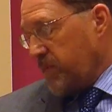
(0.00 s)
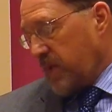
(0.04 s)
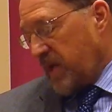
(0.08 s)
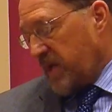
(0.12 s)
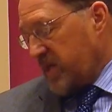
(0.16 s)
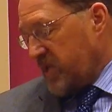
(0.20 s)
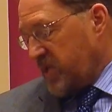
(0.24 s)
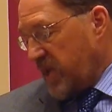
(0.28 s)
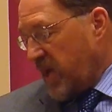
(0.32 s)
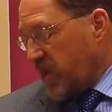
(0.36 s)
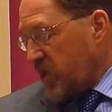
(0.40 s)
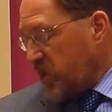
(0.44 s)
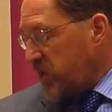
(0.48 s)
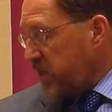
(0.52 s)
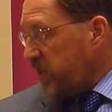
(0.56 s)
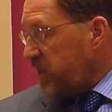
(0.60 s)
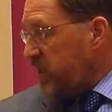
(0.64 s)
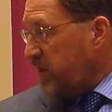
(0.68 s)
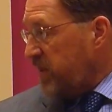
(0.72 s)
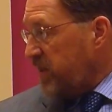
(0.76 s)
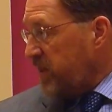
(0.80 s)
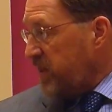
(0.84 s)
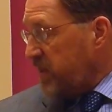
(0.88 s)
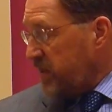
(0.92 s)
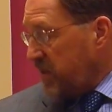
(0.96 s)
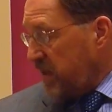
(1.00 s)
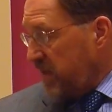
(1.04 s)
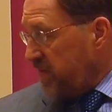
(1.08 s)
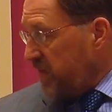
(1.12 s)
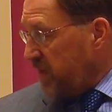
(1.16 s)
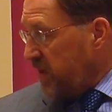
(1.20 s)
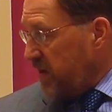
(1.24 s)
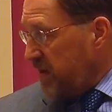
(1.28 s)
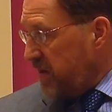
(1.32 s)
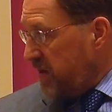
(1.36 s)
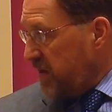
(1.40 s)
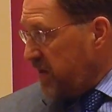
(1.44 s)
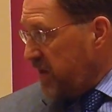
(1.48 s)
essentially the, the,
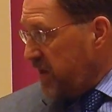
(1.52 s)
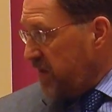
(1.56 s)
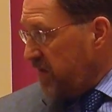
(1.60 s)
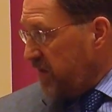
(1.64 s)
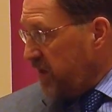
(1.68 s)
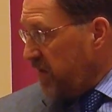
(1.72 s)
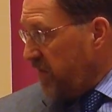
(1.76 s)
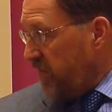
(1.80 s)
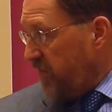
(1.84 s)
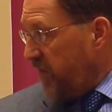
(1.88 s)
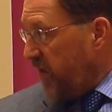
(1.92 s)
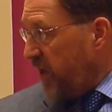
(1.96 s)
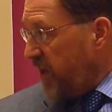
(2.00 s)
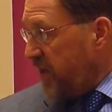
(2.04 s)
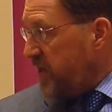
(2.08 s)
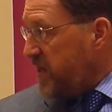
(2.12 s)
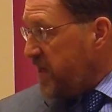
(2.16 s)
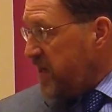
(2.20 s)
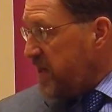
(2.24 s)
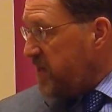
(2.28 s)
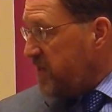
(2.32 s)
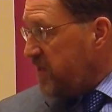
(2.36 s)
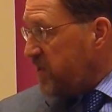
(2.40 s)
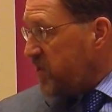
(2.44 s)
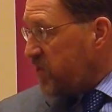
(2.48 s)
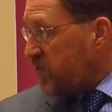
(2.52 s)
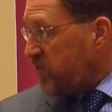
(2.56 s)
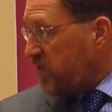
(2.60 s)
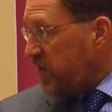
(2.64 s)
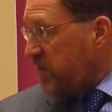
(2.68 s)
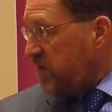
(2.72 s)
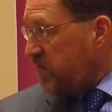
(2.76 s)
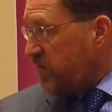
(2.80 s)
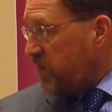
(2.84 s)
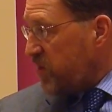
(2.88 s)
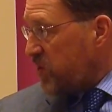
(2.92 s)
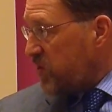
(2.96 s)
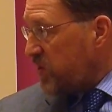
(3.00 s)
the, the, the fund industry
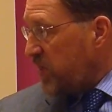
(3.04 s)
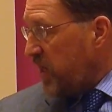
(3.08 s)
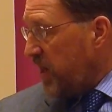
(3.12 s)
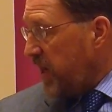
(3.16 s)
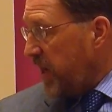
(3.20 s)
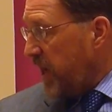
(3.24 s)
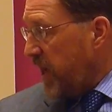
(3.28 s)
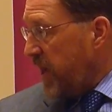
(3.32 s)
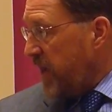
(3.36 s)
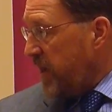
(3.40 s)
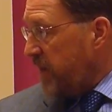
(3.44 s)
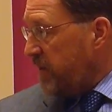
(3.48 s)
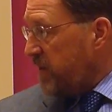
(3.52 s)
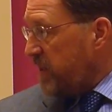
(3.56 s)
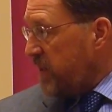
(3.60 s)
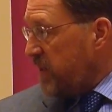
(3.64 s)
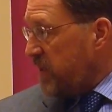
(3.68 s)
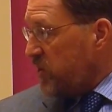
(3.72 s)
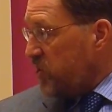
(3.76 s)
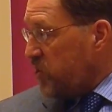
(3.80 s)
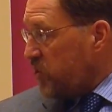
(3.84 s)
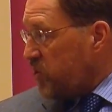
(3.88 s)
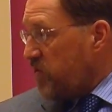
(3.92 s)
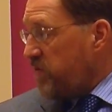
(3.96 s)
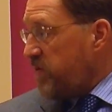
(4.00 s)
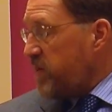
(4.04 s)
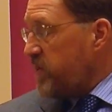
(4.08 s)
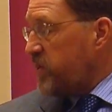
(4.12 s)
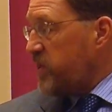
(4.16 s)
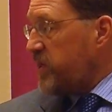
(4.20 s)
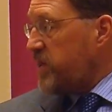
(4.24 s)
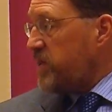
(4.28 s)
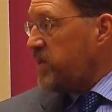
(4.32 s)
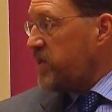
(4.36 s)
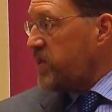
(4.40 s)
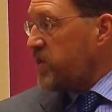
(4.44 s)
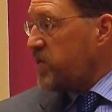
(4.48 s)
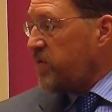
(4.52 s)
which, uh, and the insurance
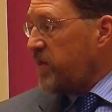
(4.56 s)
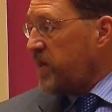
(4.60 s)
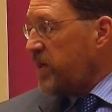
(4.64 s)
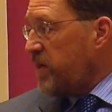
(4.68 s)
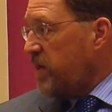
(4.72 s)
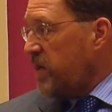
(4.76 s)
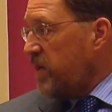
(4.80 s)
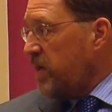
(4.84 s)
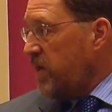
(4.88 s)
industry,